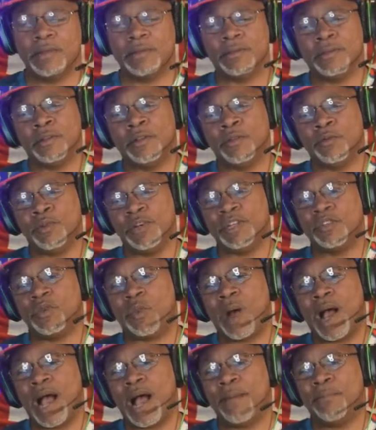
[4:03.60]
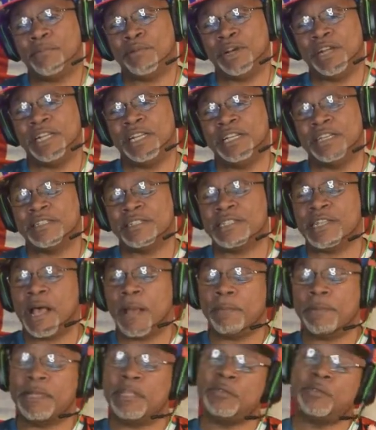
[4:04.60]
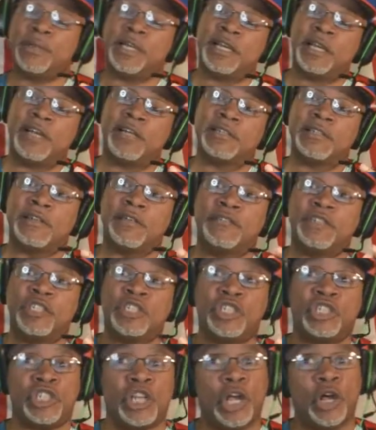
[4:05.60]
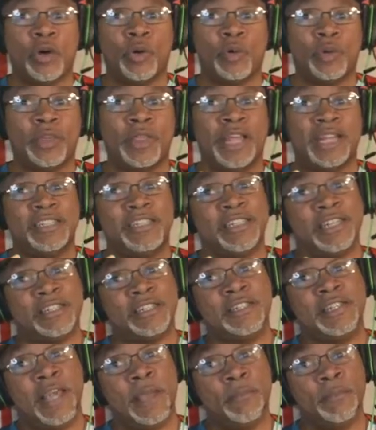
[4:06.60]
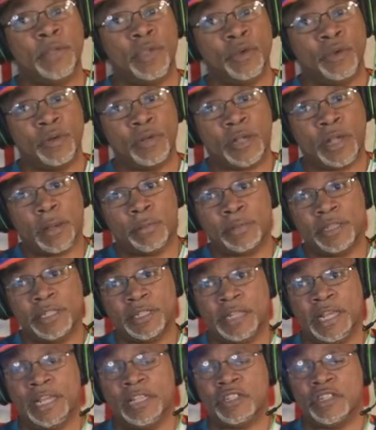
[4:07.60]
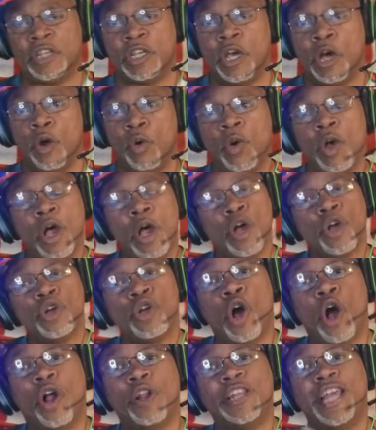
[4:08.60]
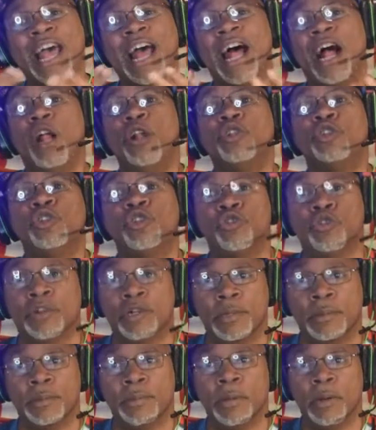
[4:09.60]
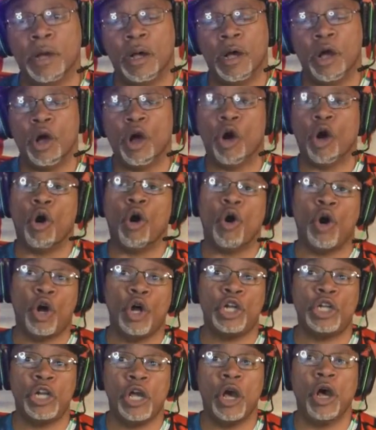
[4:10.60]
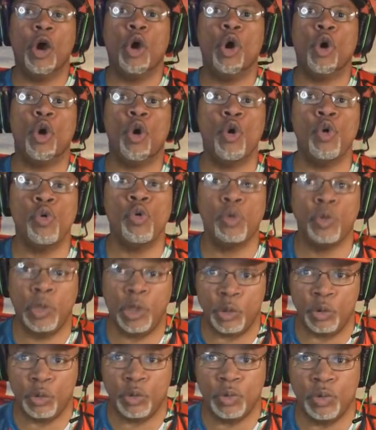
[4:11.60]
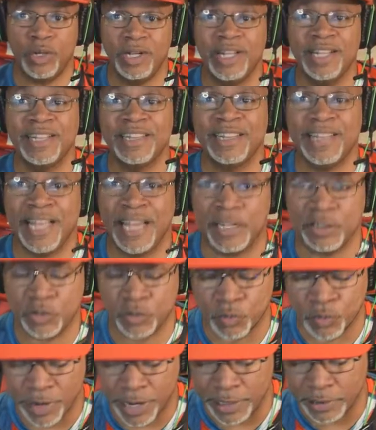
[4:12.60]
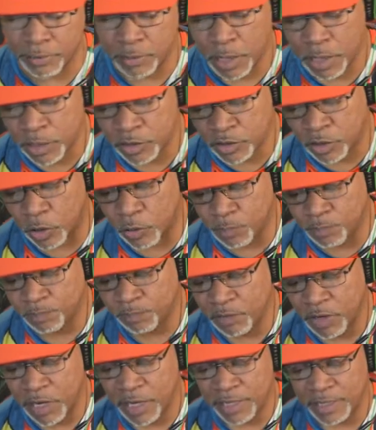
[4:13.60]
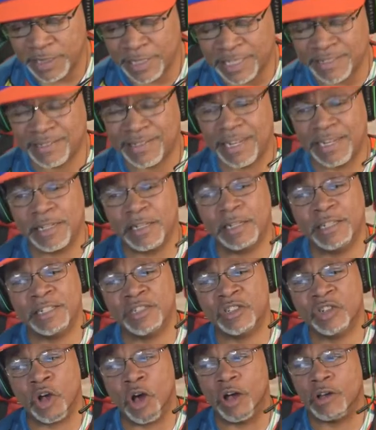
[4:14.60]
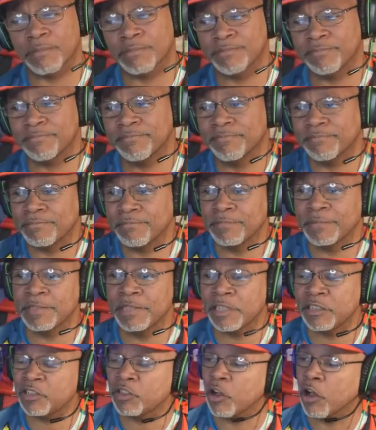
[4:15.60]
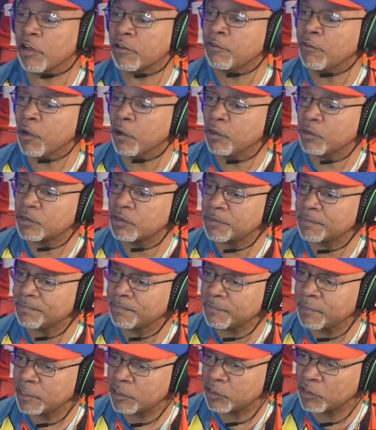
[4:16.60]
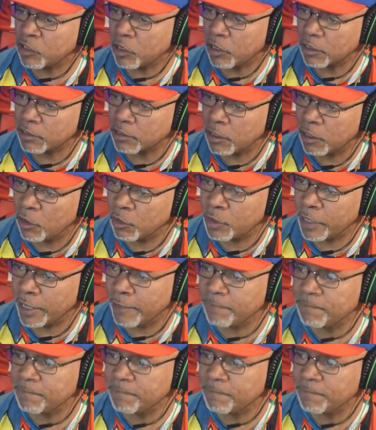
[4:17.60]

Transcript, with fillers: the reason why I'm bringing this up is because of a show that just debuted a couple of days ago called Hellstrom on Hulu. That's right. So let's take let's talk. Let's talk, folks. Let's talk. Okay.